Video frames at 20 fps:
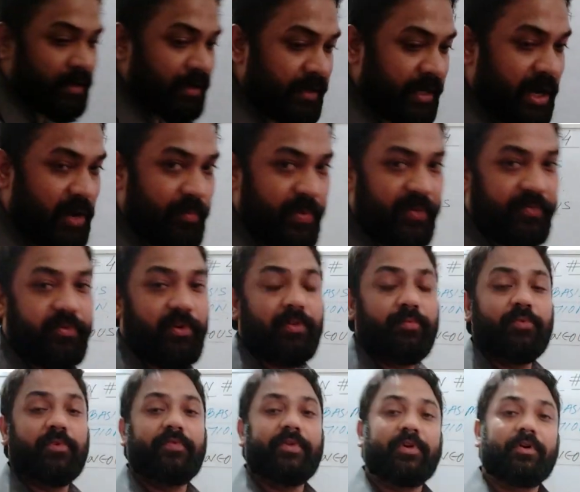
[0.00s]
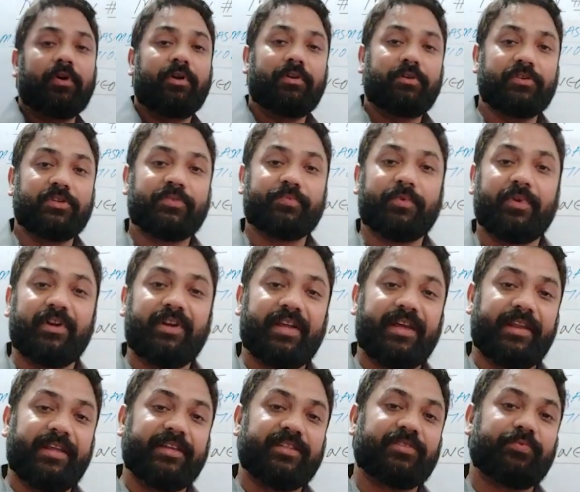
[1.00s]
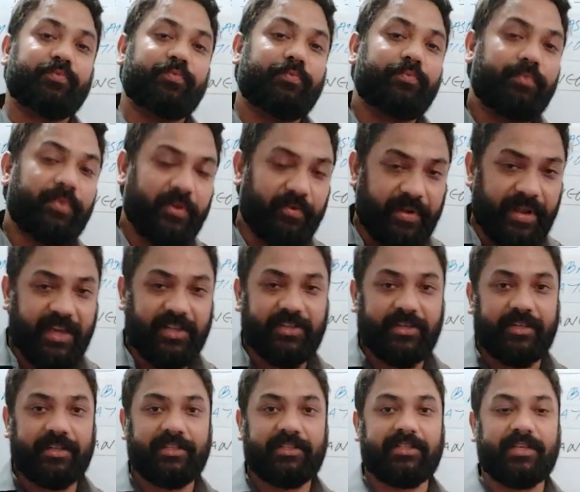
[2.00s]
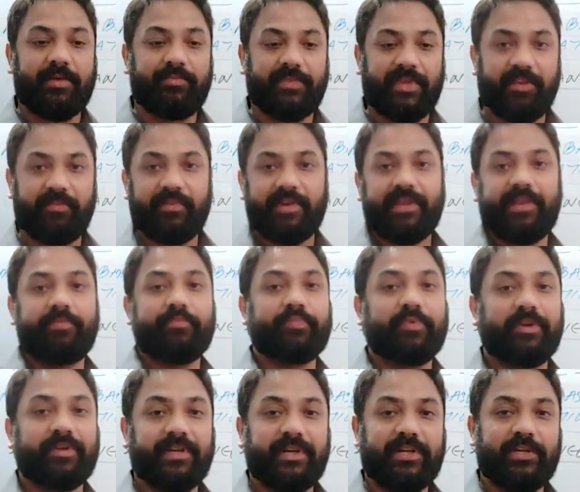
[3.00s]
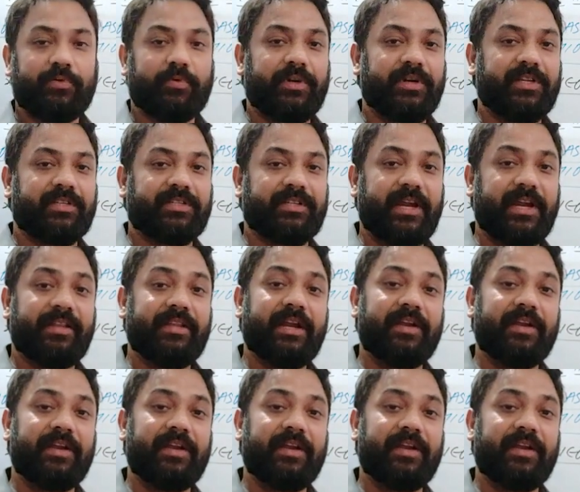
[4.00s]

Now, before moving on to spontaneous mutation, something very important to understand,